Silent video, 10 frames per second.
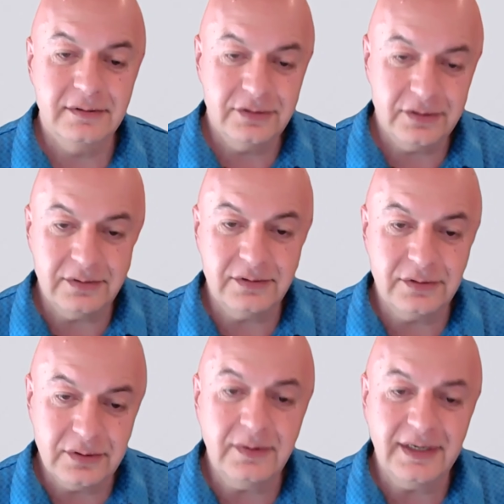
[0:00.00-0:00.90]
to
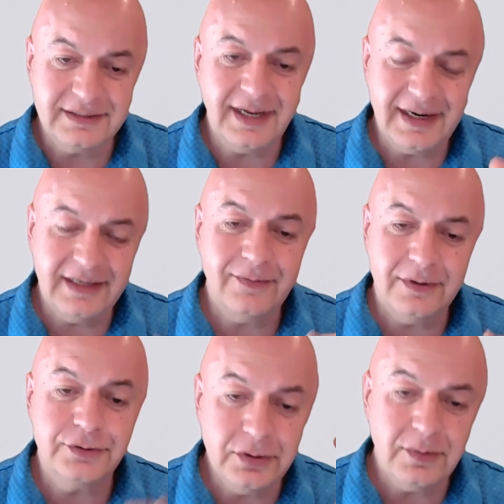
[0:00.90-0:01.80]
do exactly
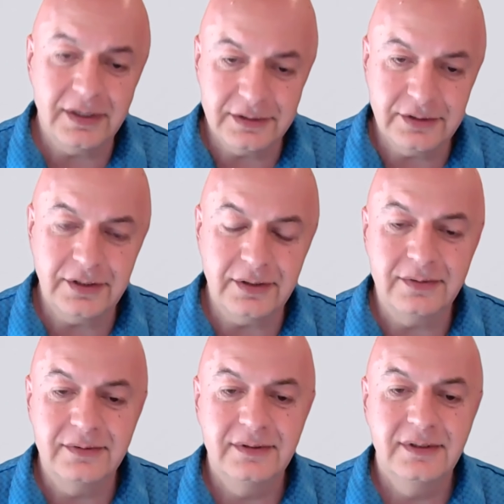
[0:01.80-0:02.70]
what you want to do.
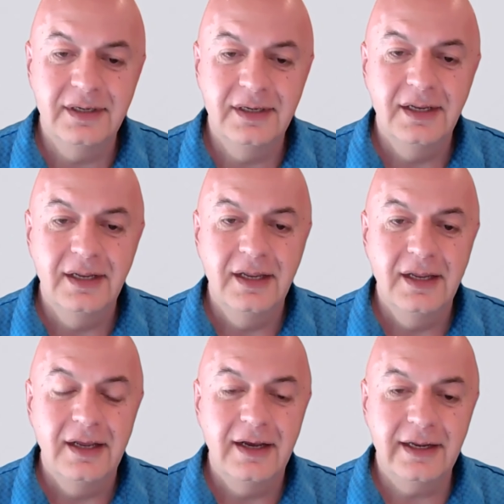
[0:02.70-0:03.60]

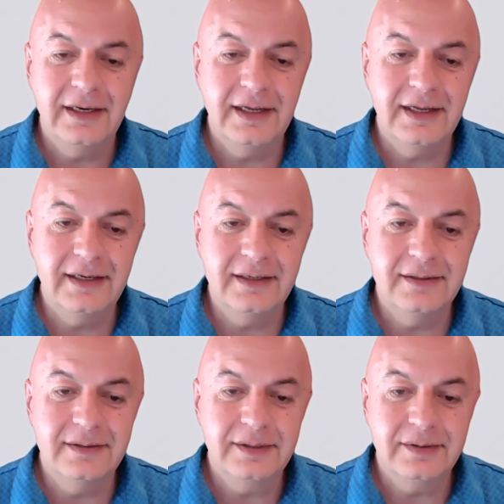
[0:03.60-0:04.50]
And
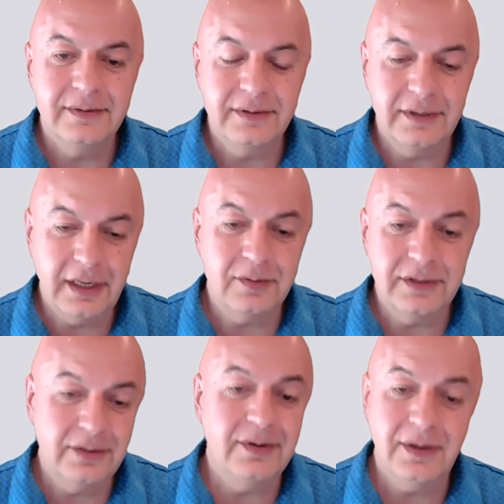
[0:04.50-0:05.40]
then not
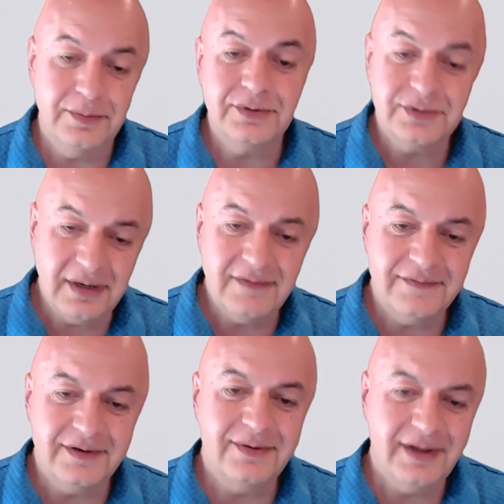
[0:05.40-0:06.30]
only you help yourself,
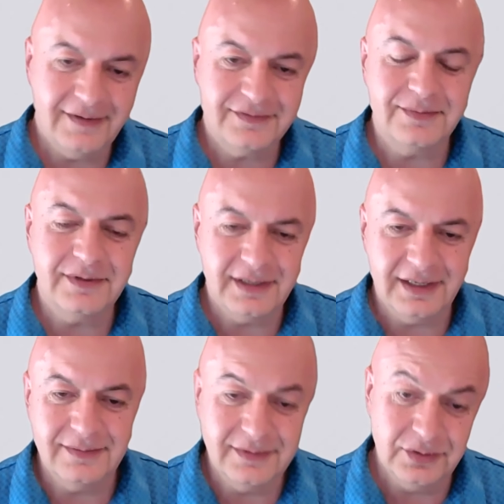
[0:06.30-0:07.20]
you have something
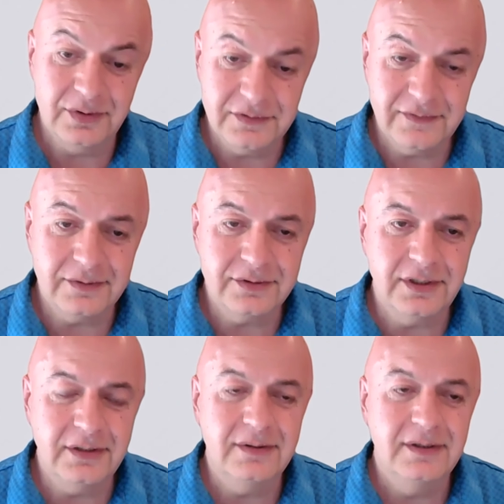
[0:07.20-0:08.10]
that is useful to
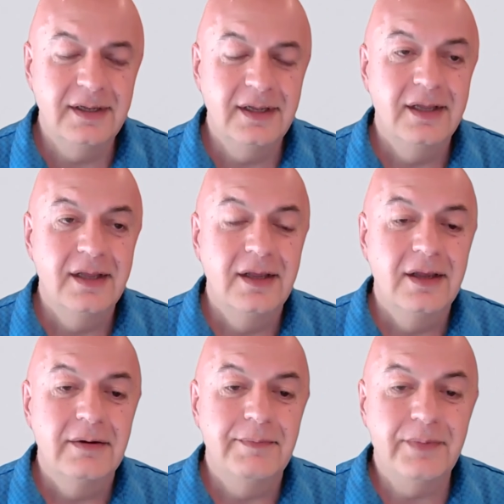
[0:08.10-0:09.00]
you,
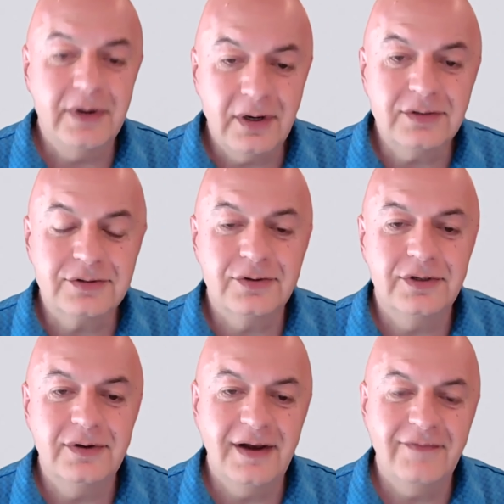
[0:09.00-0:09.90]
but also
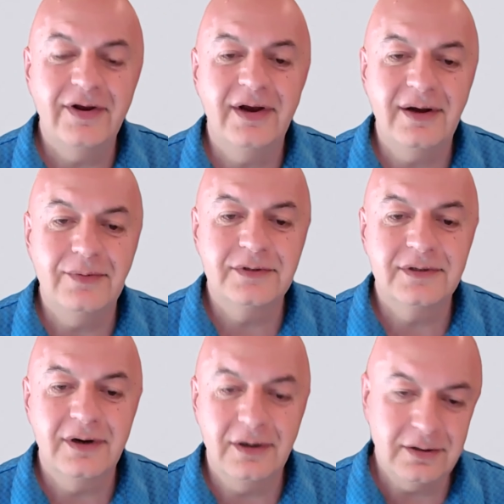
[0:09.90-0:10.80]
you have helped
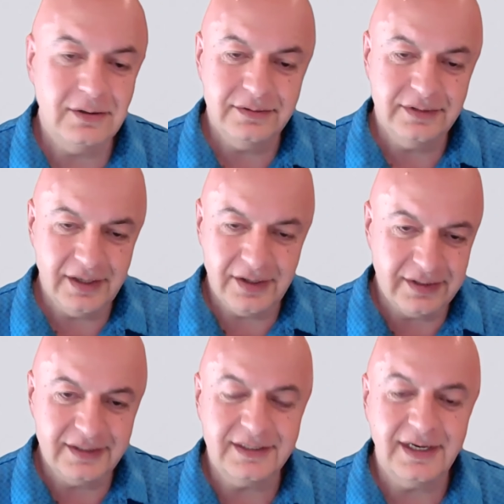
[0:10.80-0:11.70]
all the other
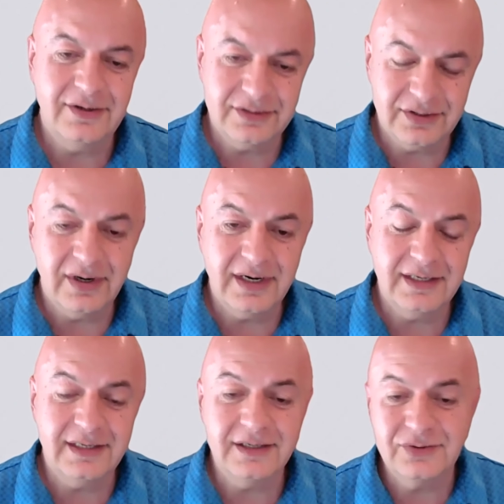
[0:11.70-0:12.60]
designers and
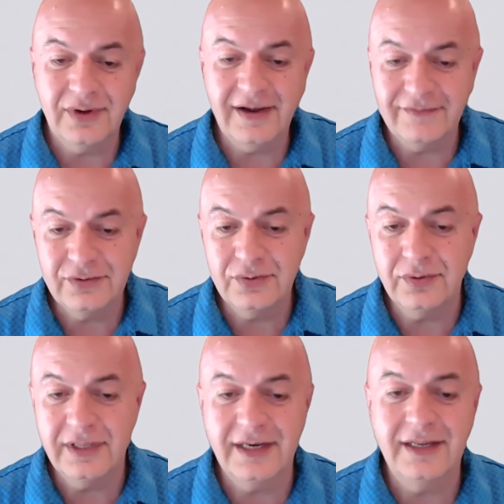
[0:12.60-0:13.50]
architects to have a
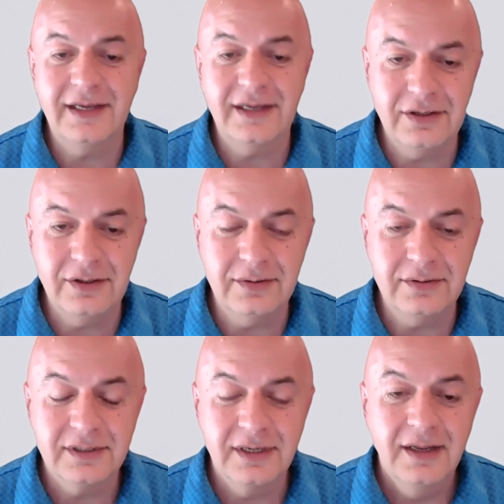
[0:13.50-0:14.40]
tool that they can use.